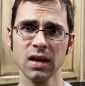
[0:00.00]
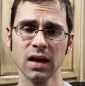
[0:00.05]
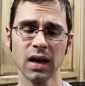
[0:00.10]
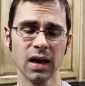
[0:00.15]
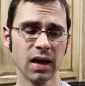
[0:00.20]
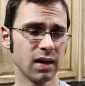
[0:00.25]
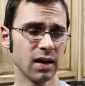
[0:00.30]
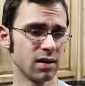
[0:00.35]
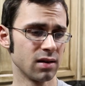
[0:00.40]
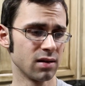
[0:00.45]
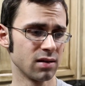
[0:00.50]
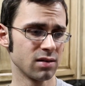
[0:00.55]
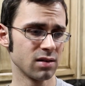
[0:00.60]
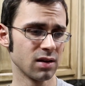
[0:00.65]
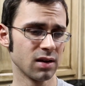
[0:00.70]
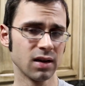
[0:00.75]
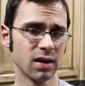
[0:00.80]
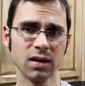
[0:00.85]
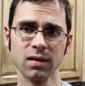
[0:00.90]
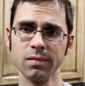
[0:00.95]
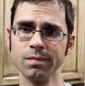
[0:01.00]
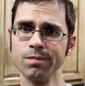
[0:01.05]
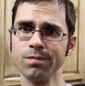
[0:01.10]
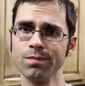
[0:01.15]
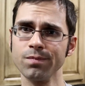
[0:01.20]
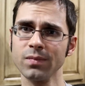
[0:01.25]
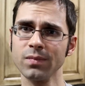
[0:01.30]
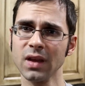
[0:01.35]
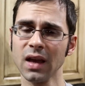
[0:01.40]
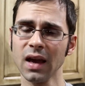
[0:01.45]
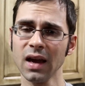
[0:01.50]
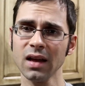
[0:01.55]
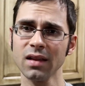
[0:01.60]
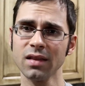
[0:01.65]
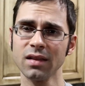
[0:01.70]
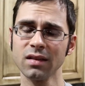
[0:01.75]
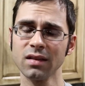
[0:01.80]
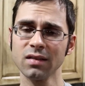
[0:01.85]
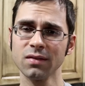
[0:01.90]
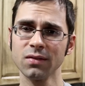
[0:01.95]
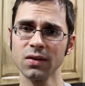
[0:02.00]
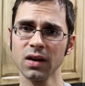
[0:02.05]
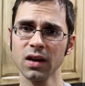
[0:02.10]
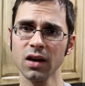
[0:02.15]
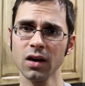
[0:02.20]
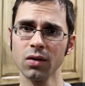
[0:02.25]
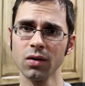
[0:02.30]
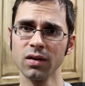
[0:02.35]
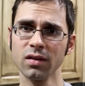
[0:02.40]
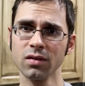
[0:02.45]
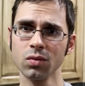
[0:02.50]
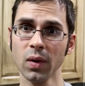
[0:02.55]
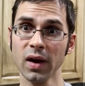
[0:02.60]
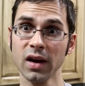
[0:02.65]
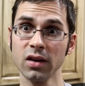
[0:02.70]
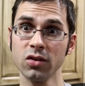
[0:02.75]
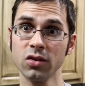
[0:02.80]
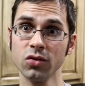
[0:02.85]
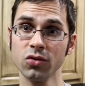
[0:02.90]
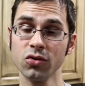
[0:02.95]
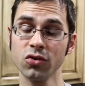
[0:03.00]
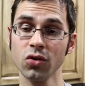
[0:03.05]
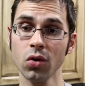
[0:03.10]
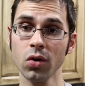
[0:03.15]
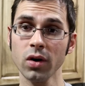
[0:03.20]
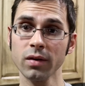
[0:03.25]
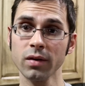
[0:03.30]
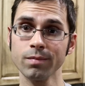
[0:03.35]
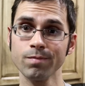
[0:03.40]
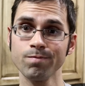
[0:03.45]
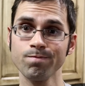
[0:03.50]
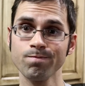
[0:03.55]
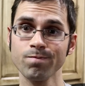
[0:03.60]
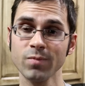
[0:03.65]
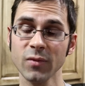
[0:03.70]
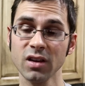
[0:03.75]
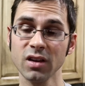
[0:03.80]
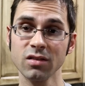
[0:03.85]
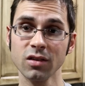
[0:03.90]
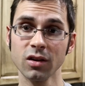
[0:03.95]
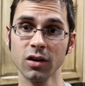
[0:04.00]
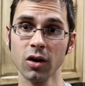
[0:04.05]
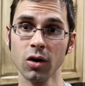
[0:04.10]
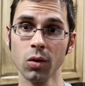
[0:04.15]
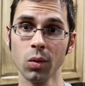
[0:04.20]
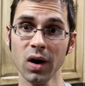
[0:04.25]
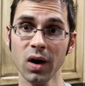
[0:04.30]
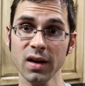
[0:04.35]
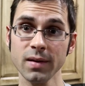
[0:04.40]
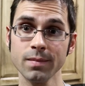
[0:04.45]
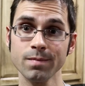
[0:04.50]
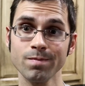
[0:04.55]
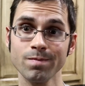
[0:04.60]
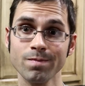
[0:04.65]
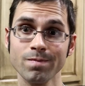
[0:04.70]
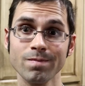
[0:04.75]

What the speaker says: And yeah, this video is way too short. So you know what?